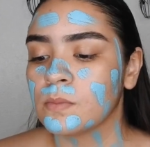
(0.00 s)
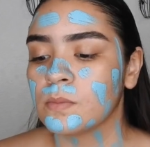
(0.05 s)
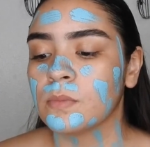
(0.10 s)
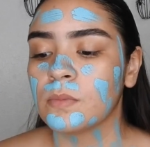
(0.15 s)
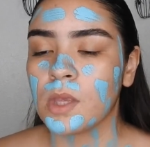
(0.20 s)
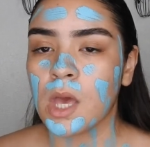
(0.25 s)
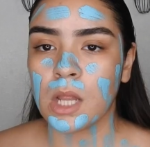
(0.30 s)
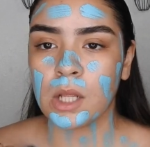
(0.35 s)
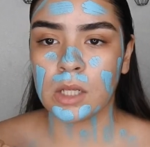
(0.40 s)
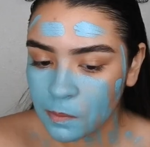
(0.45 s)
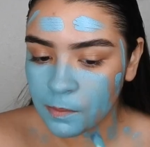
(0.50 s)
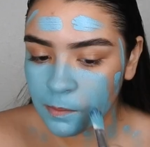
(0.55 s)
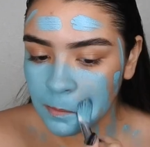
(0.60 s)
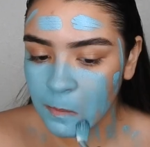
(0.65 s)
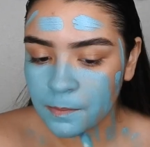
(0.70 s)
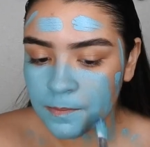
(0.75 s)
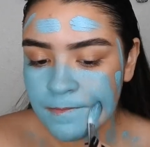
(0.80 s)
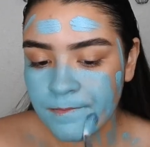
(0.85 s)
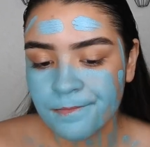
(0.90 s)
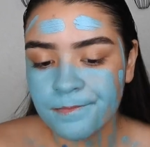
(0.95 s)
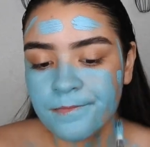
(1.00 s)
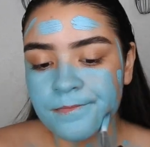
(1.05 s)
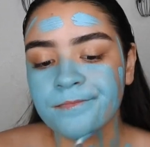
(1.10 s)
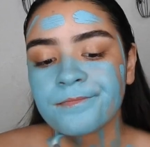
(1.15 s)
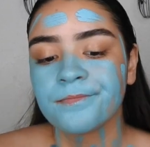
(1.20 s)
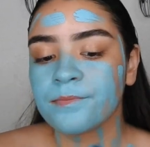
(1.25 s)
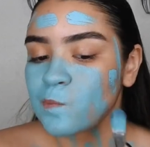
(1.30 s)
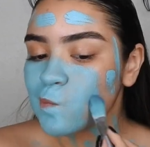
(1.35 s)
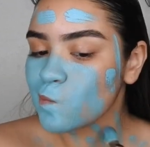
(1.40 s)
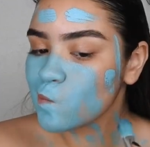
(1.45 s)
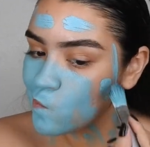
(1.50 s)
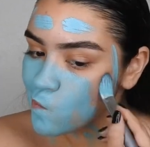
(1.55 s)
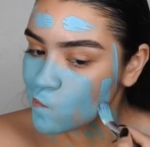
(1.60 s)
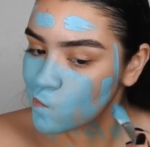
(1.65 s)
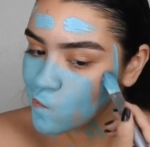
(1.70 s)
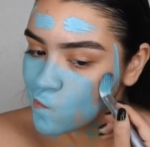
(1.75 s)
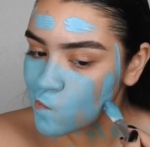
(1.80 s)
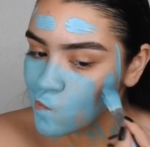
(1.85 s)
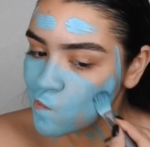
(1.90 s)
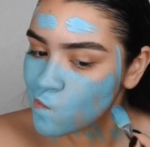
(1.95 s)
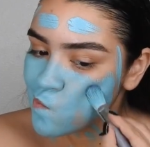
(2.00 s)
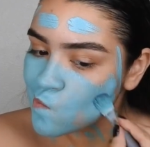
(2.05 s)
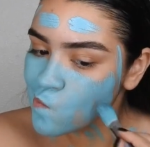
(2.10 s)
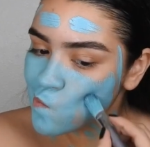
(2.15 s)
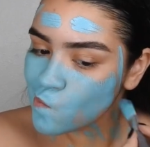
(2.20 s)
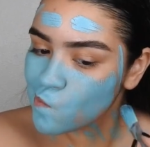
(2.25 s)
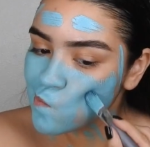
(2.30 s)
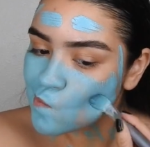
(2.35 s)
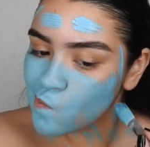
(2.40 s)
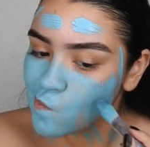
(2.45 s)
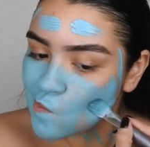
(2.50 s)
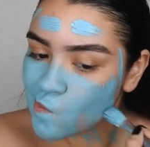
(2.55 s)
Just all the areas that you're gonna be able to see.